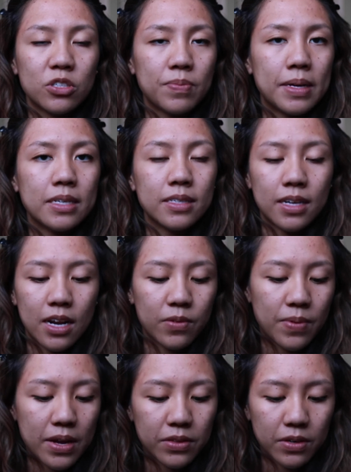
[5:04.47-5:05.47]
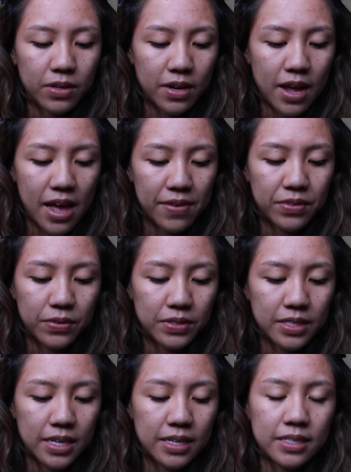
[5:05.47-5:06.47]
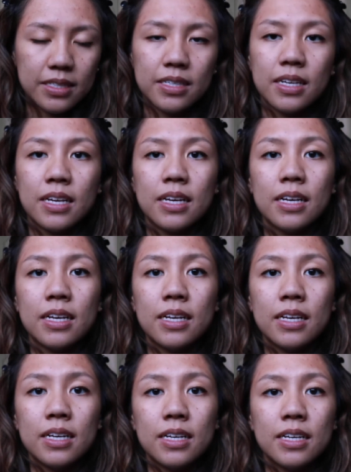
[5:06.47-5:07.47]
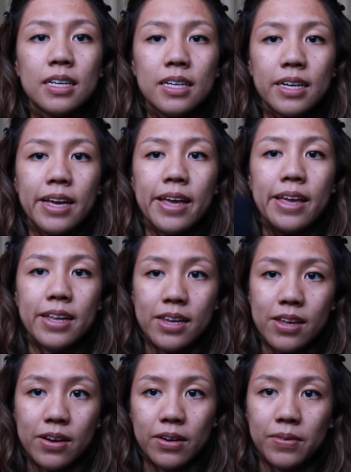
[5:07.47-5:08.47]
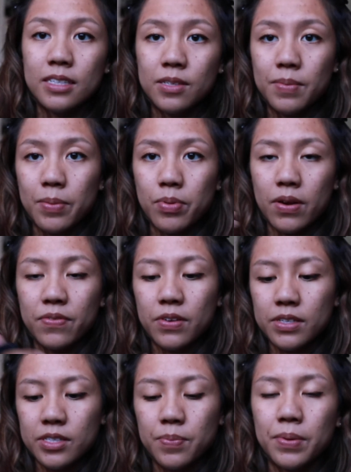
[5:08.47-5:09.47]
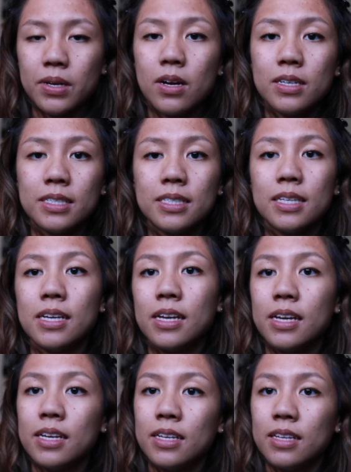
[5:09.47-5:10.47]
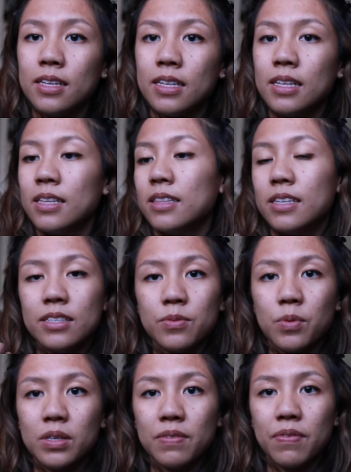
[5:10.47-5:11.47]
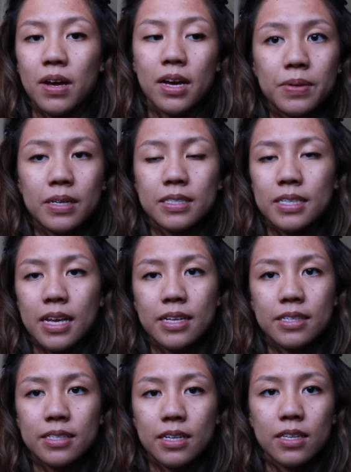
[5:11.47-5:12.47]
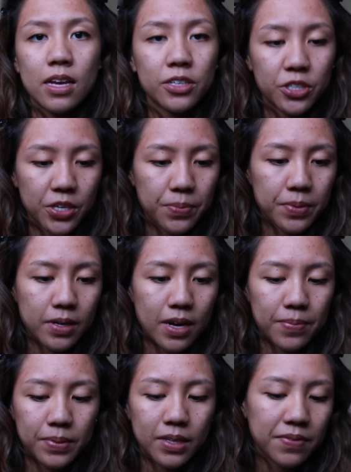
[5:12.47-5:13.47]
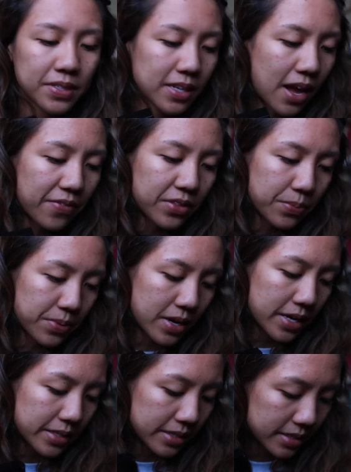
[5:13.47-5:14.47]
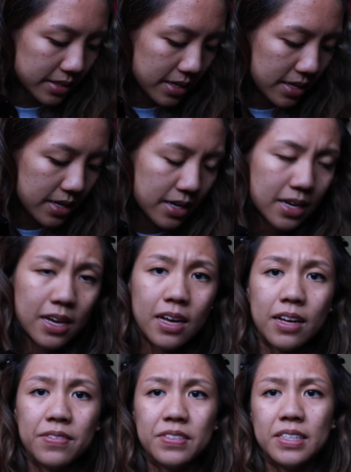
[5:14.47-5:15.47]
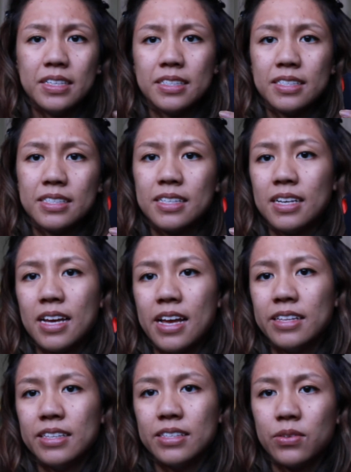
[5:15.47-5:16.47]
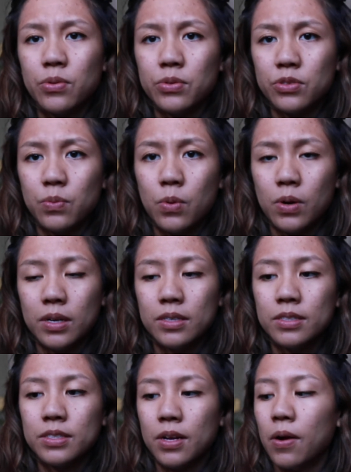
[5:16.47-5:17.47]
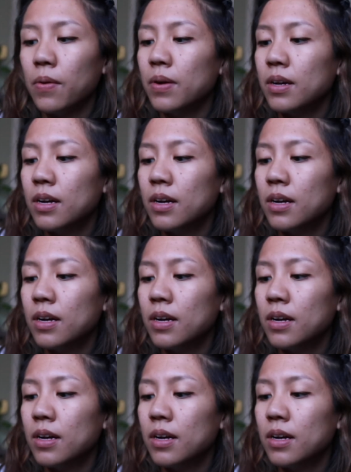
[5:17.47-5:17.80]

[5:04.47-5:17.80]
space, and I'd rather have those things in here. This is my preference, but honestly, this worked fine. It's a lot cheaper. I believe it's half the price of this, and this holds more. So,